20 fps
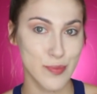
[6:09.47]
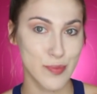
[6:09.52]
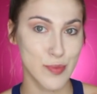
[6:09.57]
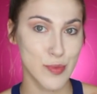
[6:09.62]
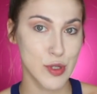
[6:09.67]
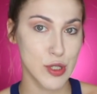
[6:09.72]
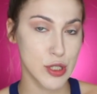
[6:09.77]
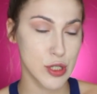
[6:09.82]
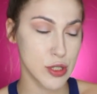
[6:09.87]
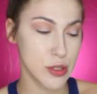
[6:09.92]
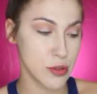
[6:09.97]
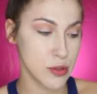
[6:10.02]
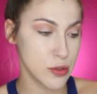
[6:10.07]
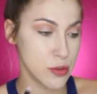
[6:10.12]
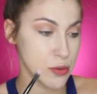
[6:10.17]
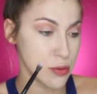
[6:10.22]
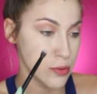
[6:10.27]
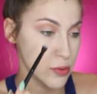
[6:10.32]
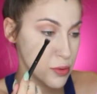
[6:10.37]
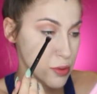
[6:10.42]
We're going to
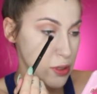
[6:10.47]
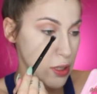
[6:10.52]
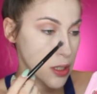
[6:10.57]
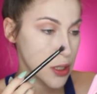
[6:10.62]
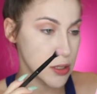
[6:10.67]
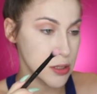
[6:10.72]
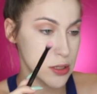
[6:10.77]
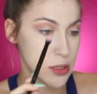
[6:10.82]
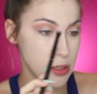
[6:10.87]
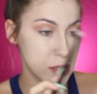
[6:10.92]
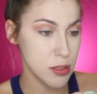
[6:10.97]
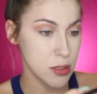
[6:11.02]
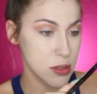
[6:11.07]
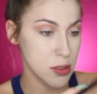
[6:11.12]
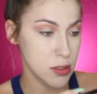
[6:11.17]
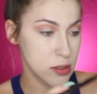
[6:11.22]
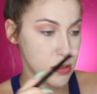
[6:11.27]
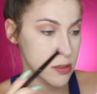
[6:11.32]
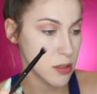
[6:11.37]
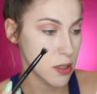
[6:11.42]
use this.
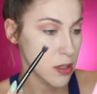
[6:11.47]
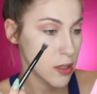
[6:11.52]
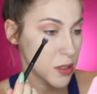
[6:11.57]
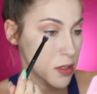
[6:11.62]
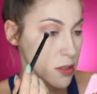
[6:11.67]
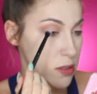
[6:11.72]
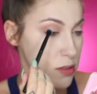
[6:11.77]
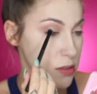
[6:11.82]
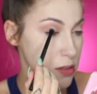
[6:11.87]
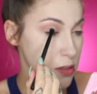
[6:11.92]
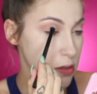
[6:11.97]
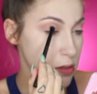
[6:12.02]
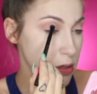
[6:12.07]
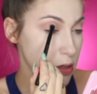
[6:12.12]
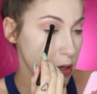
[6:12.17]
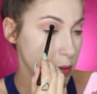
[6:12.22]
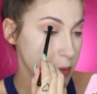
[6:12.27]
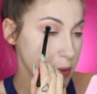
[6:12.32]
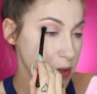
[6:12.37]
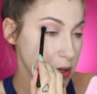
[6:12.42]
So
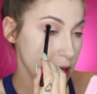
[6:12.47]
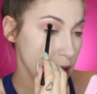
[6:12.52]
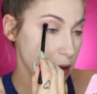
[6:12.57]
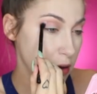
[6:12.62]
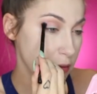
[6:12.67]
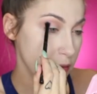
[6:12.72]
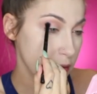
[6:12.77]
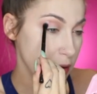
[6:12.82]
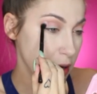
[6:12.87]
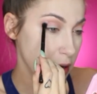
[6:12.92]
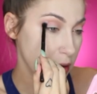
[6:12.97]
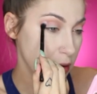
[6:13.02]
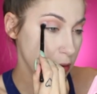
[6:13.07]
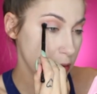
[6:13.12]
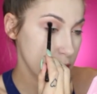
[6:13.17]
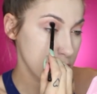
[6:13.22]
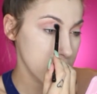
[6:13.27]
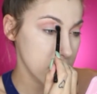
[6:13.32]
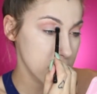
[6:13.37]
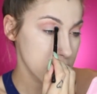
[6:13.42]
you're going to put that right
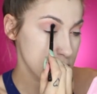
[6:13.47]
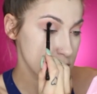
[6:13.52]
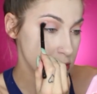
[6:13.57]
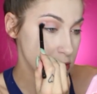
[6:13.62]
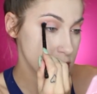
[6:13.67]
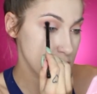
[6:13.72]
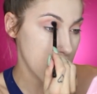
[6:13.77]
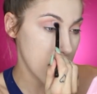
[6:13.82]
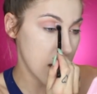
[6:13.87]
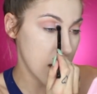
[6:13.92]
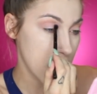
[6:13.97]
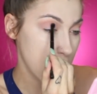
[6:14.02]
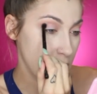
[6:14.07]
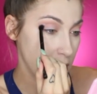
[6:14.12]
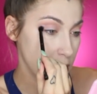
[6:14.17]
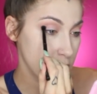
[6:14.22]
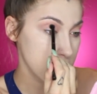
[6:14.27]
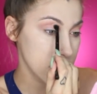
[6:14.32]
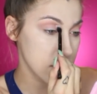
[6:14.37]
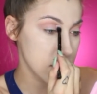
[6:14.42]
on
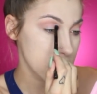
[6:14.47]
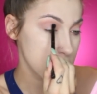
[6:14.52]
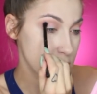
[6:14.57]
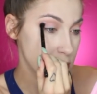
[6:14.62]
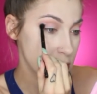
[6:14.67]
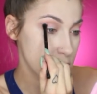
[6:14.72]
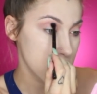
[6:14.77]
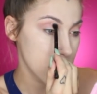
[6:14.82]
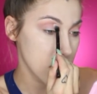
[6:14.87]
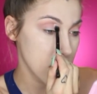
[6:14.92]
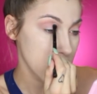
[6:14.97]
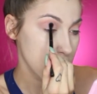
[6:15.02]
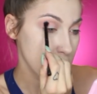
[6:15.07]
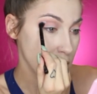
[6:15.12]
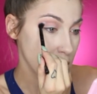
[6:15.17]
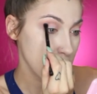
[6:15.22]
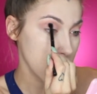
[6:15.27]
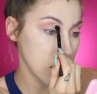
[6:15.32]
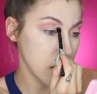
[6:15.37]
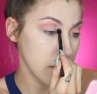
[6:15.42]
top
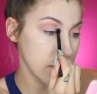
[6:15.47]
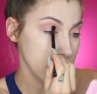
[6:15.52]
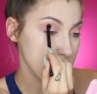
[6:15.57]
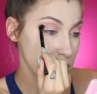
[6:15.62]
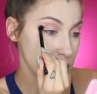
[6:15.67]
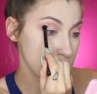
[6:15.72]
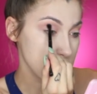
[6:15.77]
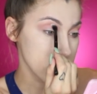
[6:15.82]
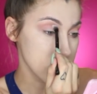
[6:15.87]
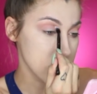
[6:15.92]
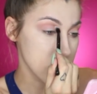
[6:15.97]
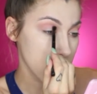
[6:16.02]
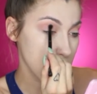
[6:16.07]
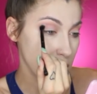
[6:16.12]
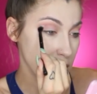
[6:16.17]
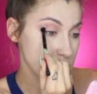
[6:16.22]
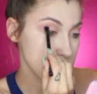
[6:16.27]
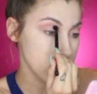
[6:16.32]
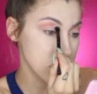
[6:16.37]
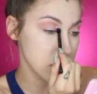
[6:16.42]
of those
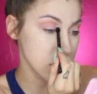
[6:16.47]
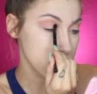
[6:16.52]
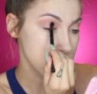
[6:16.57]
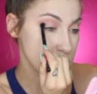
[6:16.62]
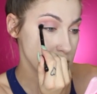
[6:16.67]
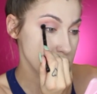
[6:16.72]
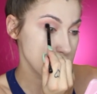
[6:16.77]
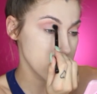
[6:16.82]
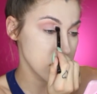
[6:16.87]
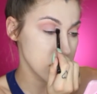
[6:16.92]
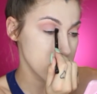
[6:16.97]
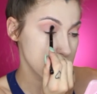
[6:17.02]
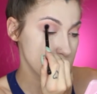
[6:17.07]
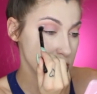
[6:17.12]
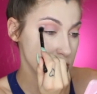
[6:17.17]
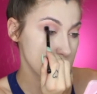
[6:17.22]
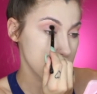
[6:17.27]
other shades.